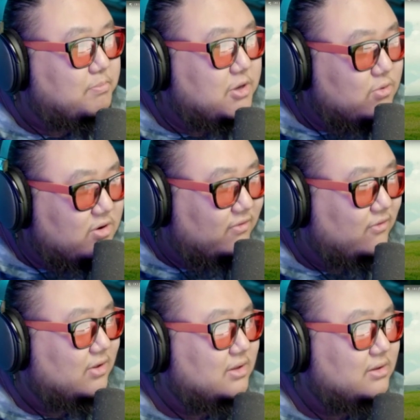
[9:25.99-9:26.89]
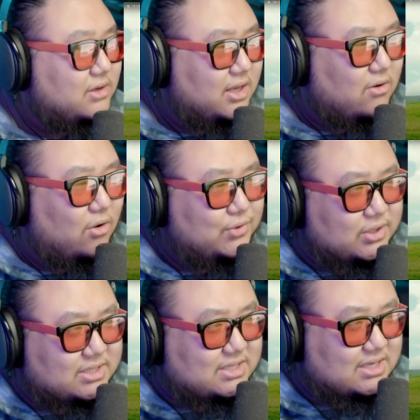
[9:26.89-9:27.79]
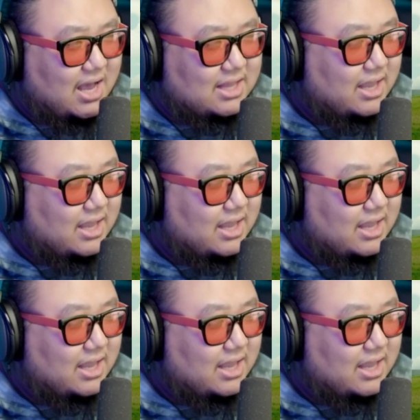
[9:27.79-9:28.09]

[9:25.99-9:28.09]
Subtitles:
beautiful, and look at all the sky.